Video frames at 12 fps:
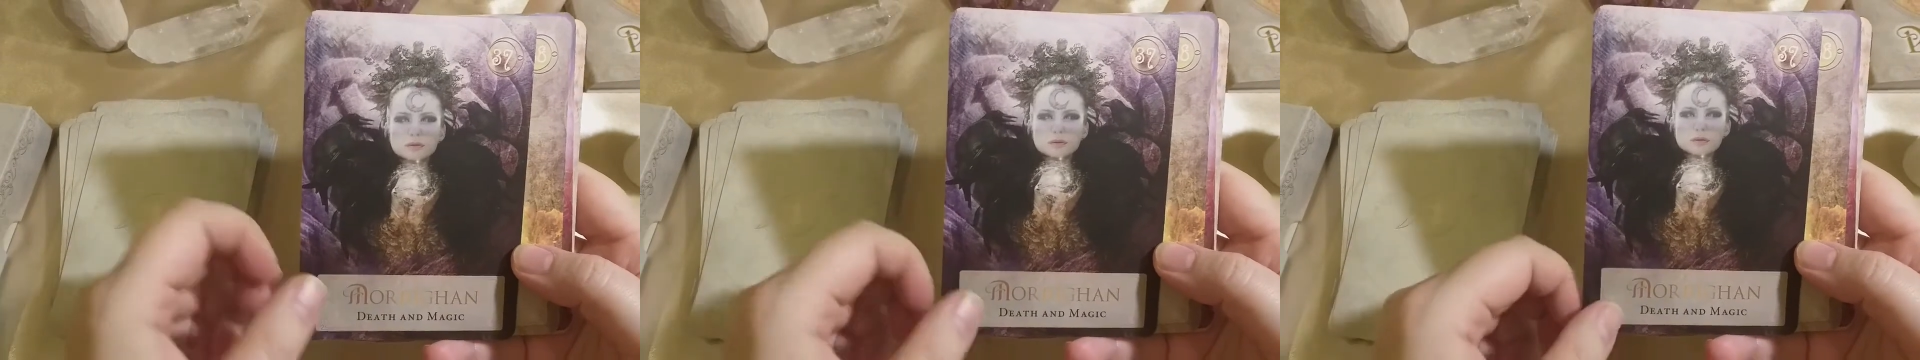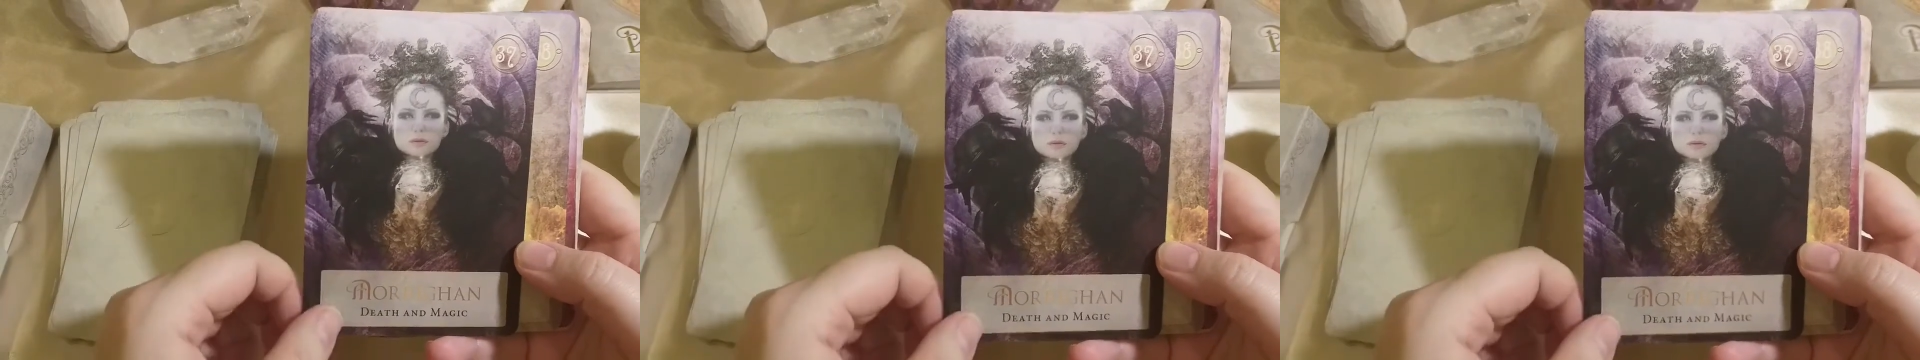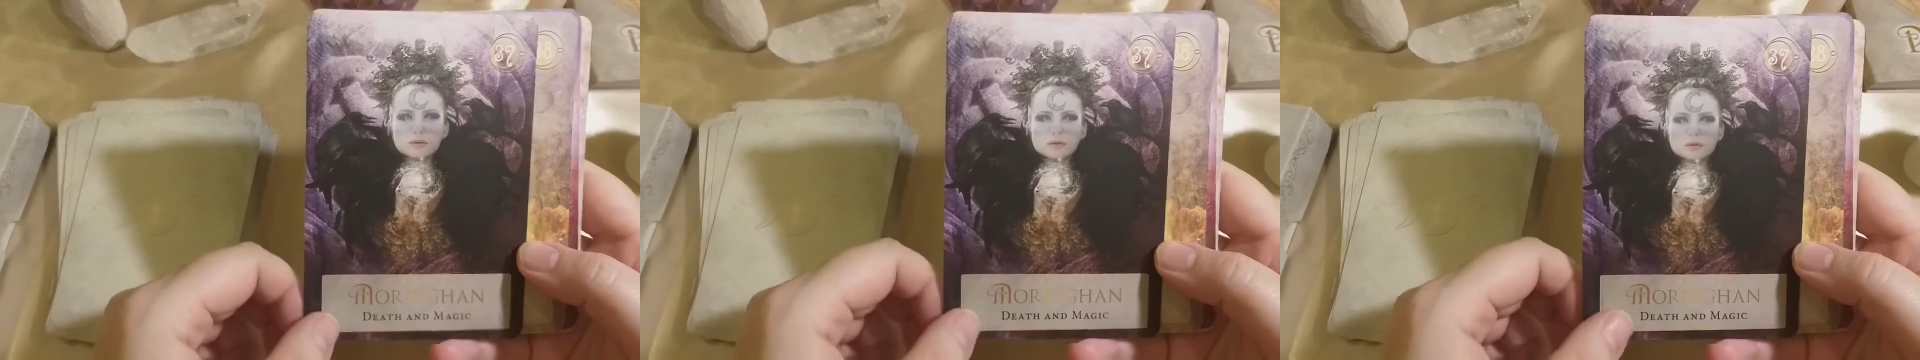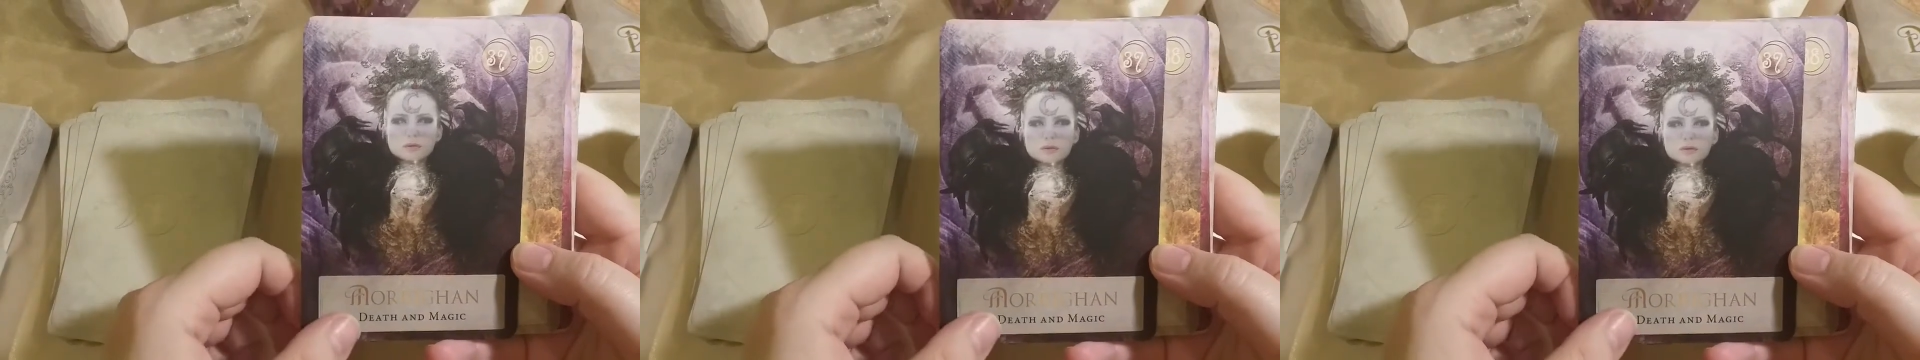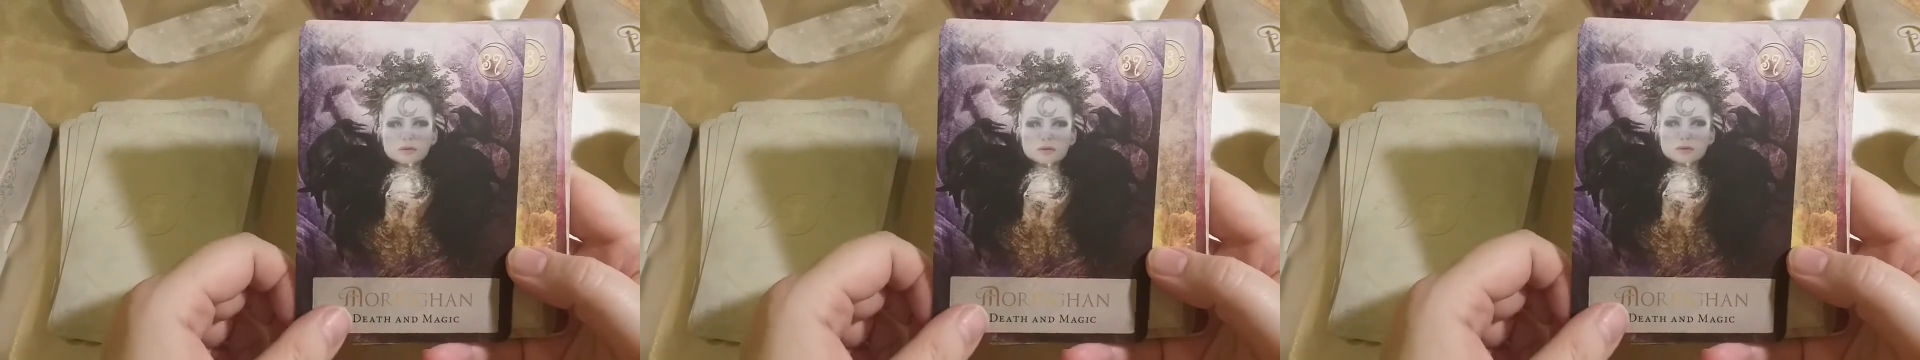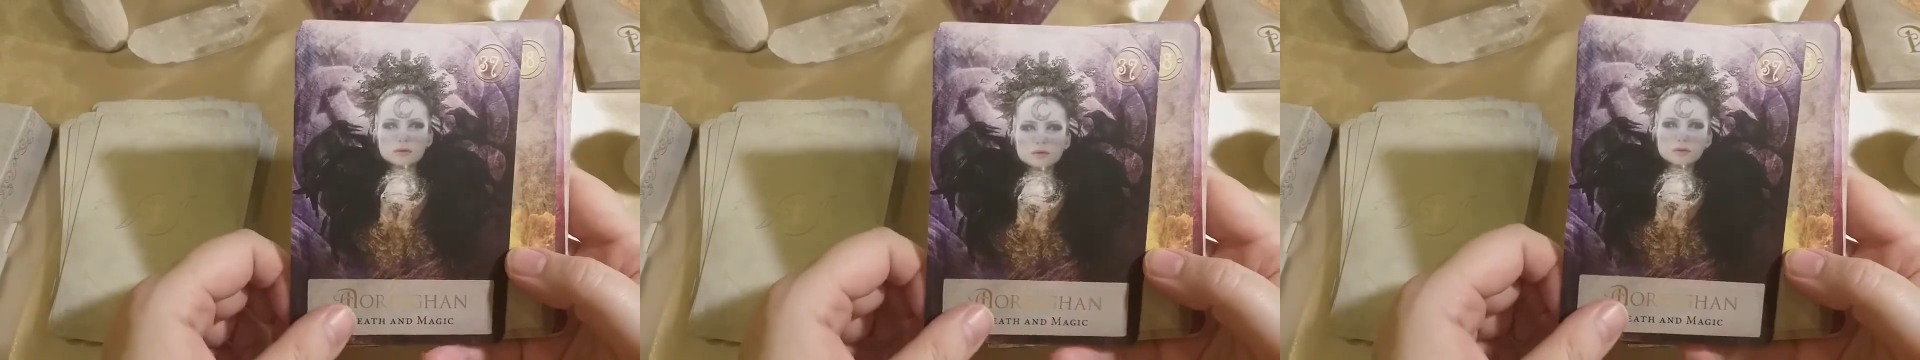in one
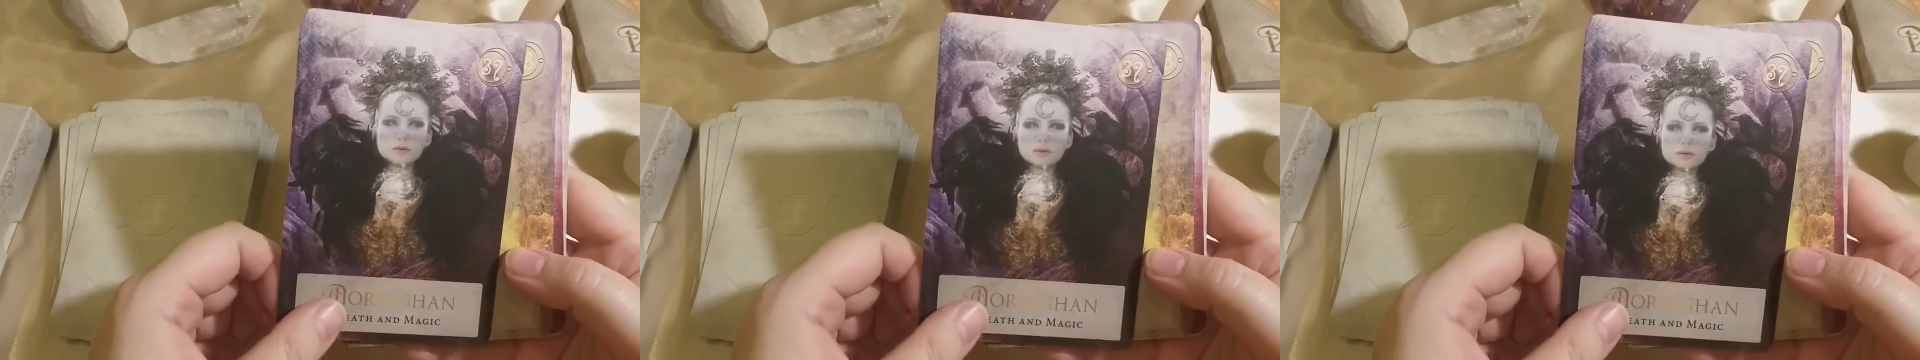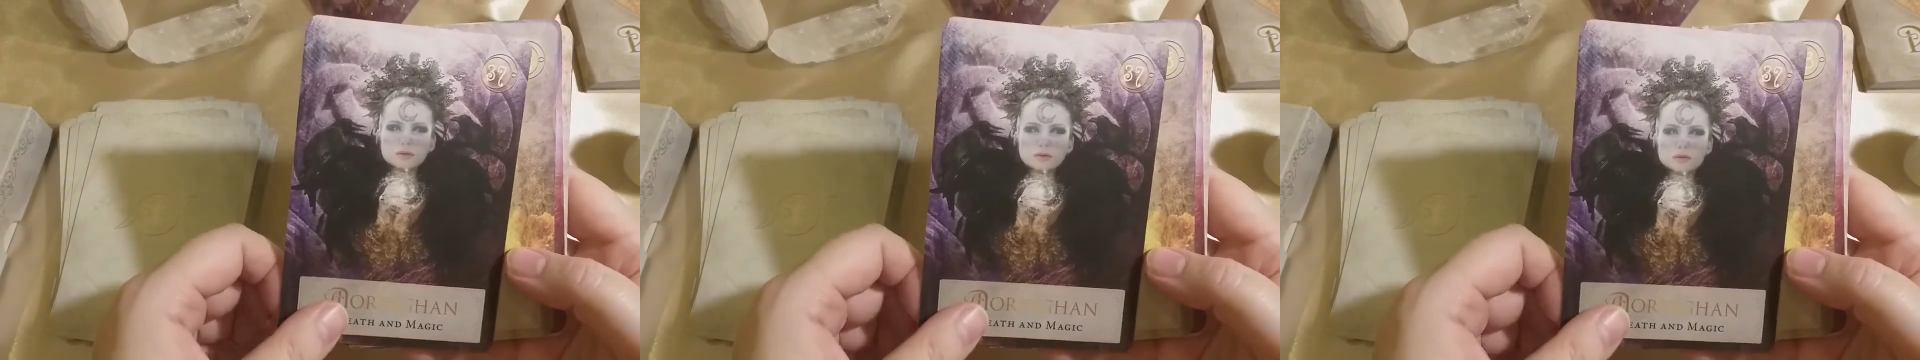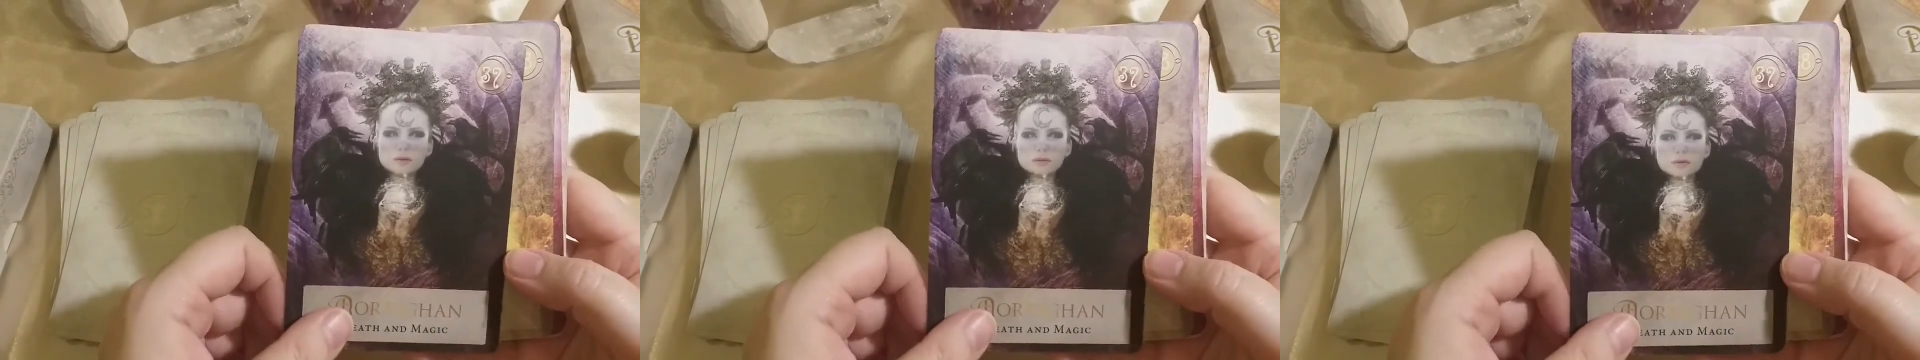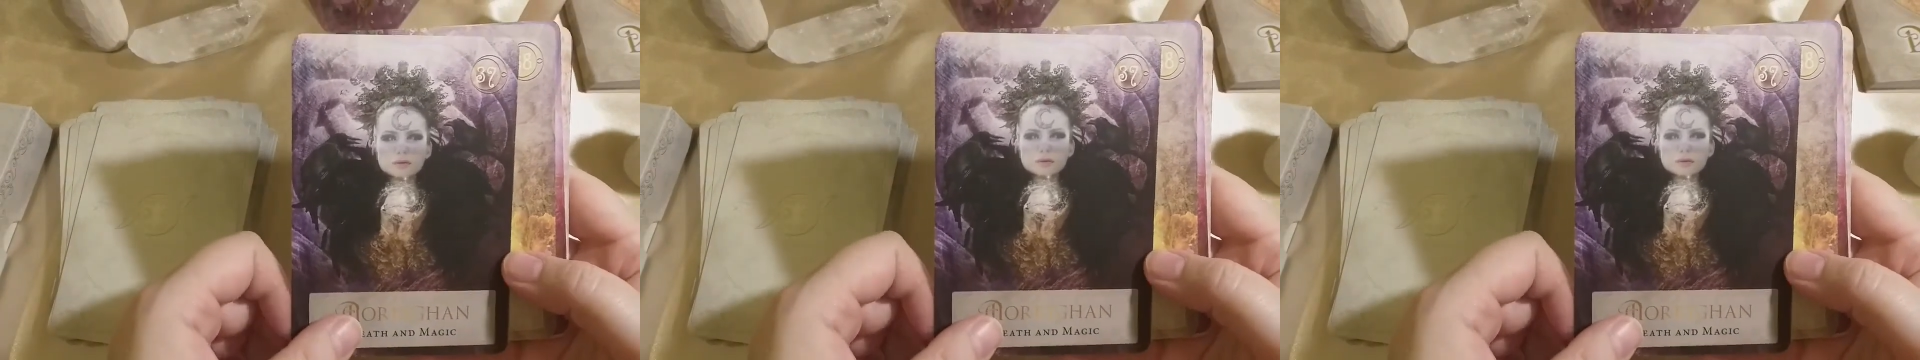person as well.